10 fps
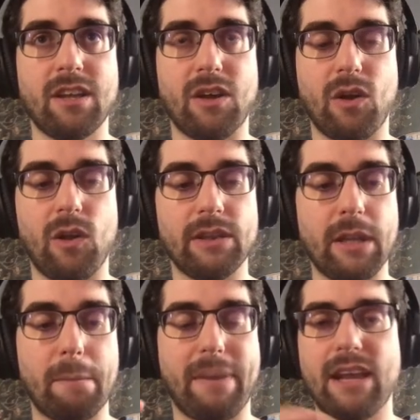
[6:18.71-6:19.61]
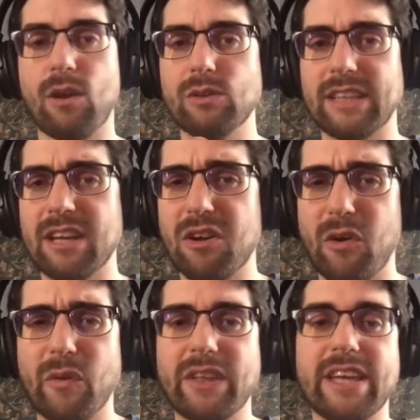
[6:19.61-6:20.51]
all the payload
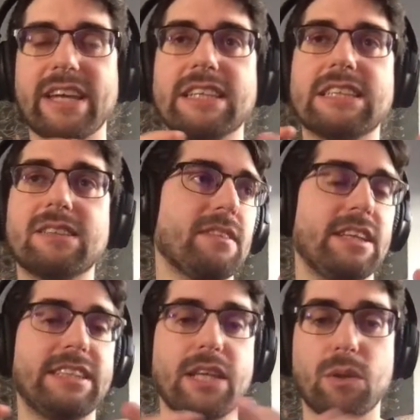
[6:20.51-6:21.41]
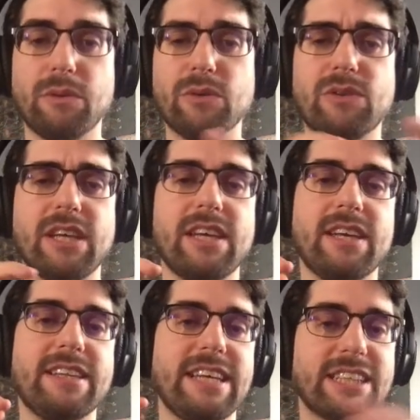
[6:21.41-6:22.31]
encodings, the JWT,
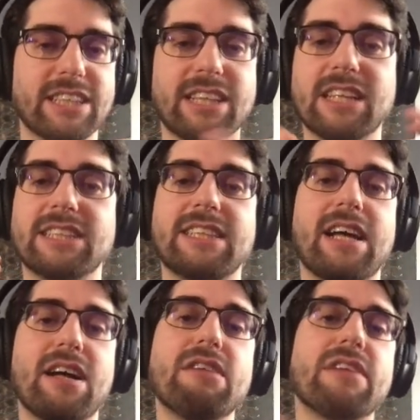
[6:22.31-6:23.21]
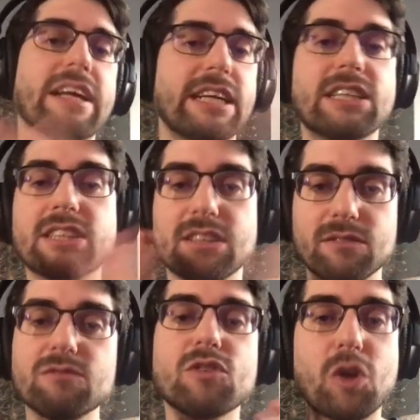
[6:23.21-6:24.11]
the SSL stuff, like it's
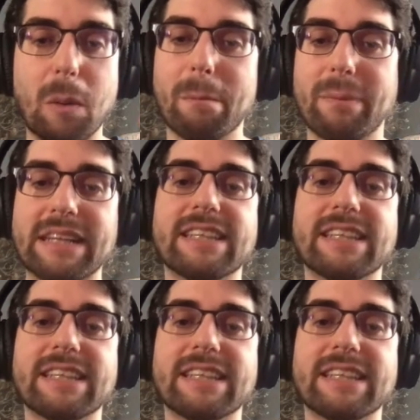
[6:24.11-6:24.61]
complete.